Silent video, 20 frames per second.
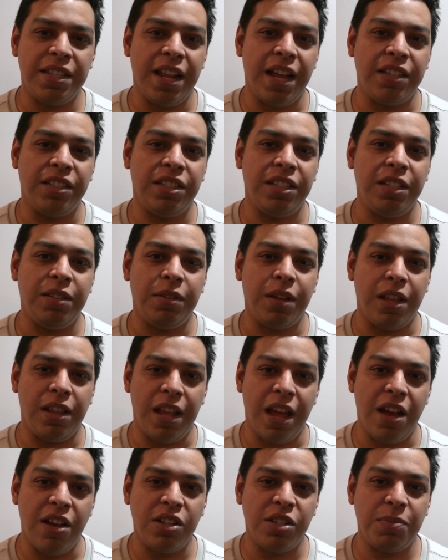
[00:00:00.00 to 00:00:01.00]
that actually
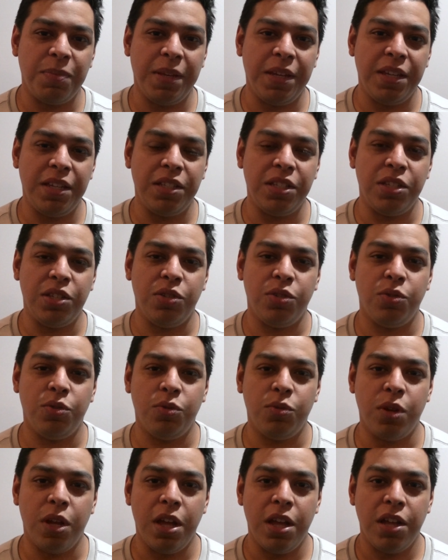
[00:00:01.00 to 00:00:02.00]
allows me
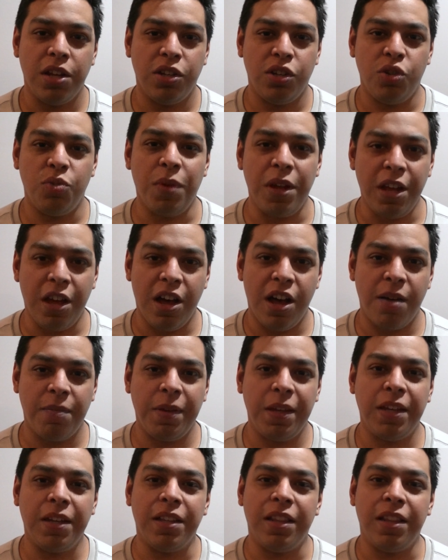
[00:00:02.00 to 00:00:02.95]
to do my hobby,